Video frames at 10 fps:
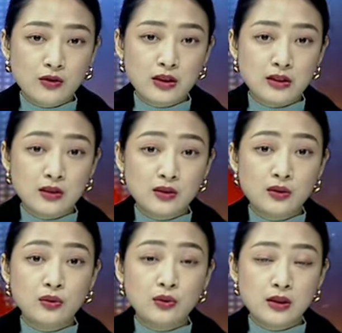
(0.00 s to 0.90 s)
credited
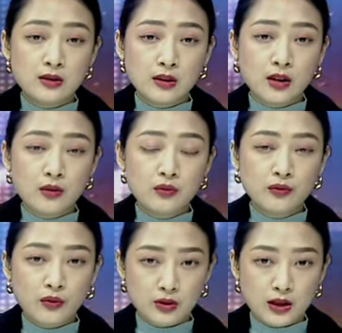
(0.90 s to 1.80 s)
to his account
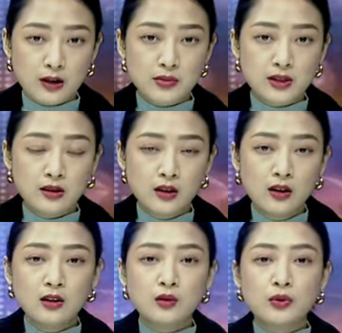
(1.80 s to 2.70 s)
4 times.
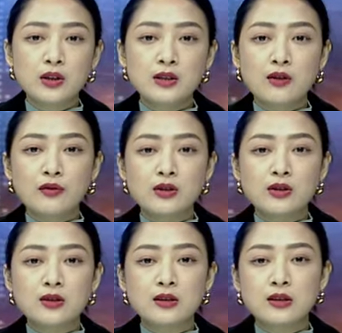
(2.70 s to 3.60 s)
The police have
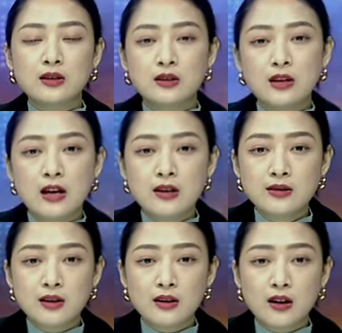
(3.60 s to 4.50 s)
registered the
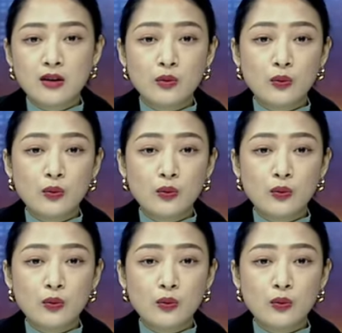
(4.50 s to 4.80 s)
case and are